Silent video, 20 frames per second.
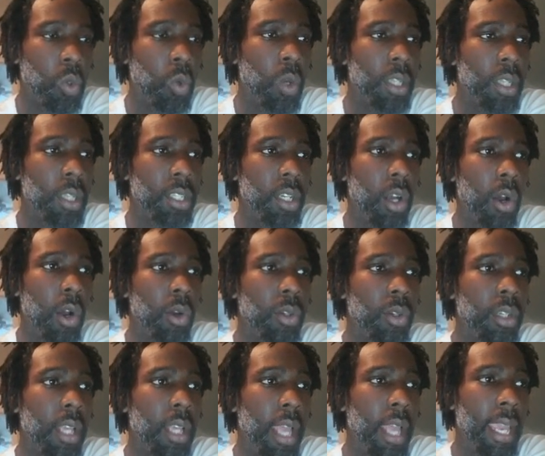what is it
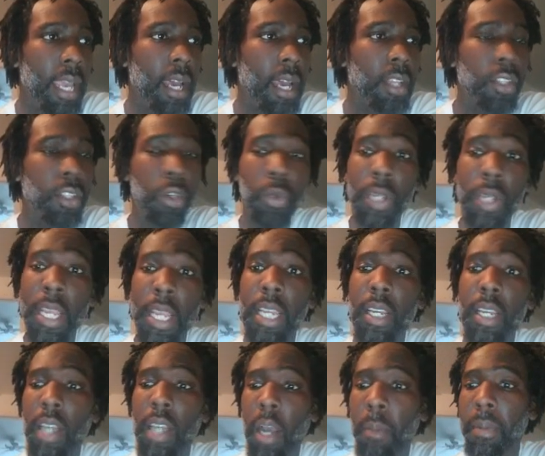called? A
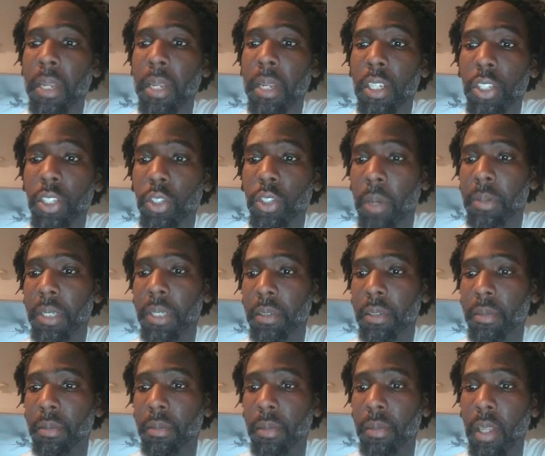unique company
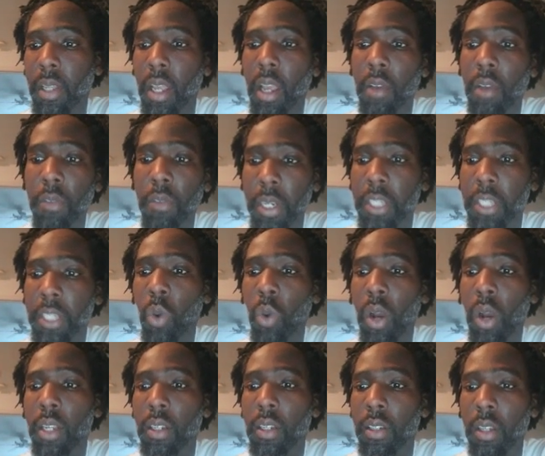description for each
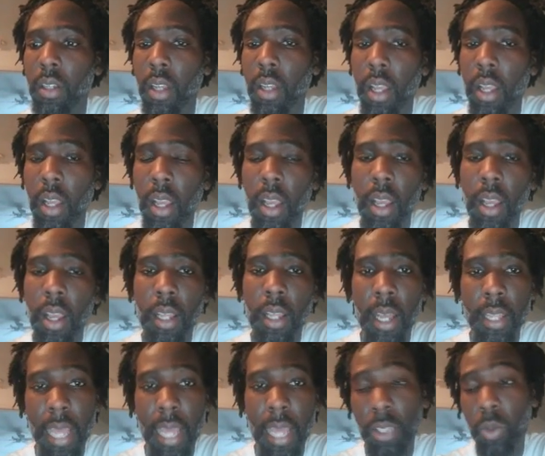one.
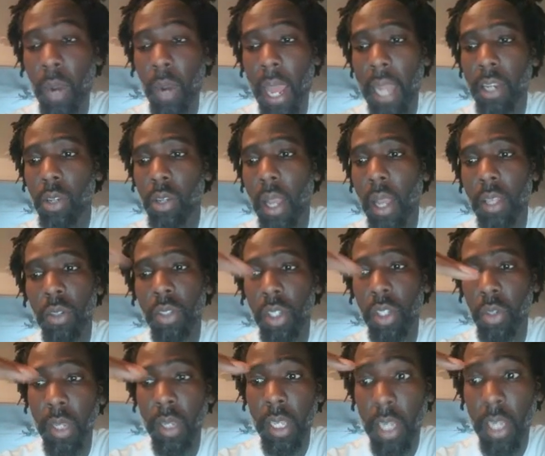That's what I do. I use
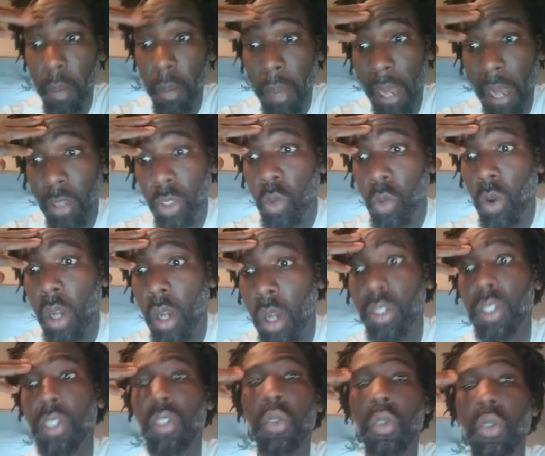a unique, about
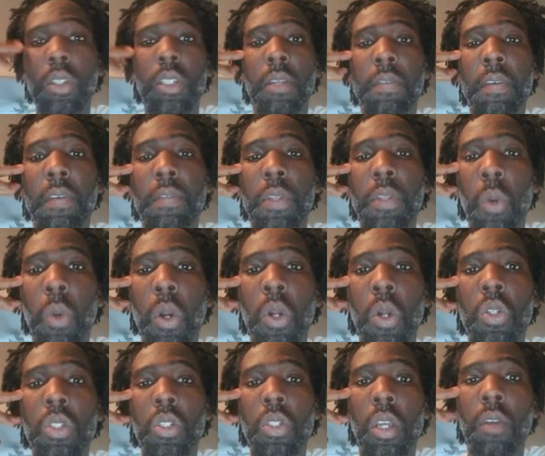200 to 250
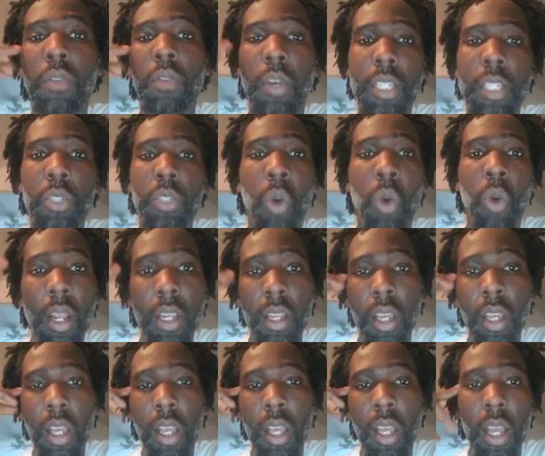words for each one.
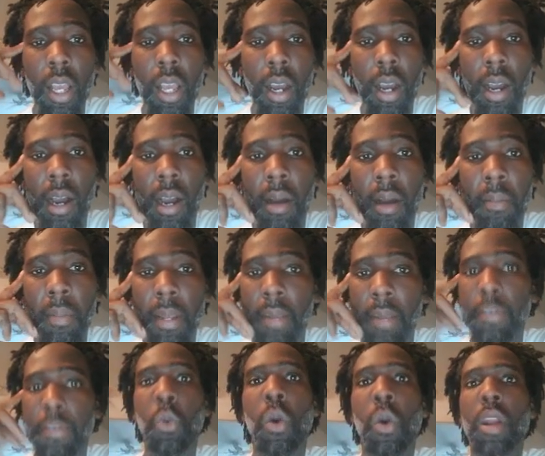
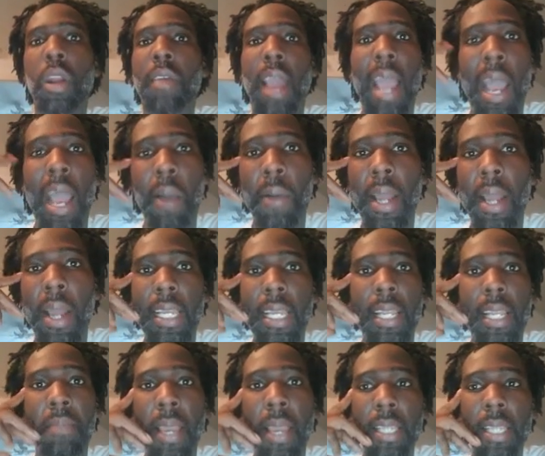And if you're wondering how I
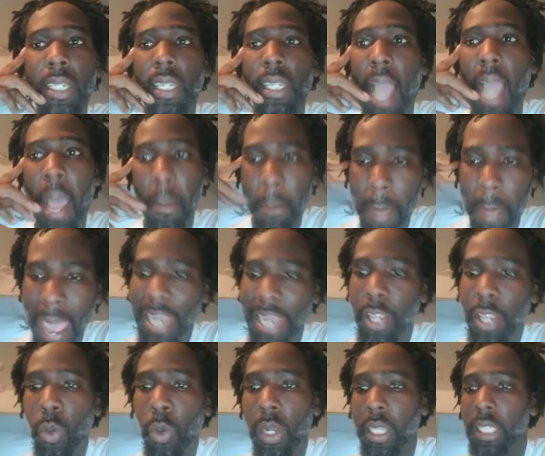did it, basically I
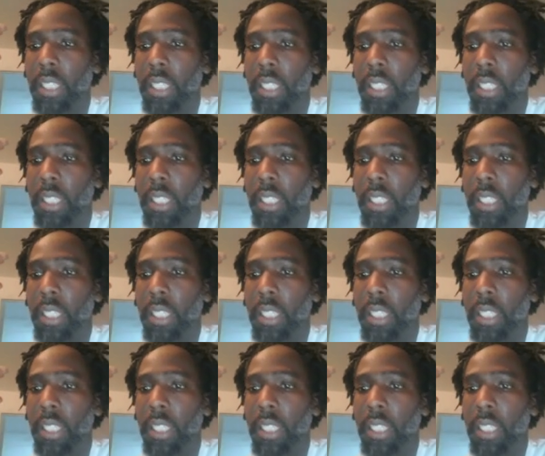manually